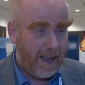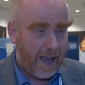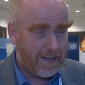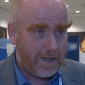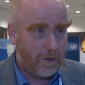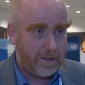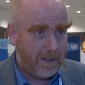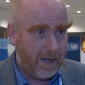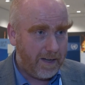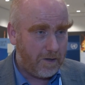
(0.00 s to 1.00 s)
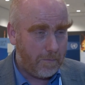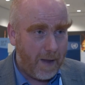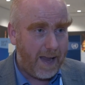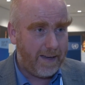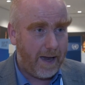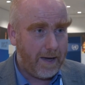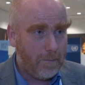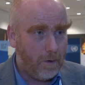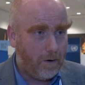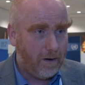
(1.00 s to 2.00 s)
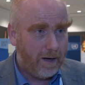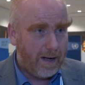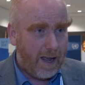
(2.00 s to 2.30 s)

and don't need a domain anymore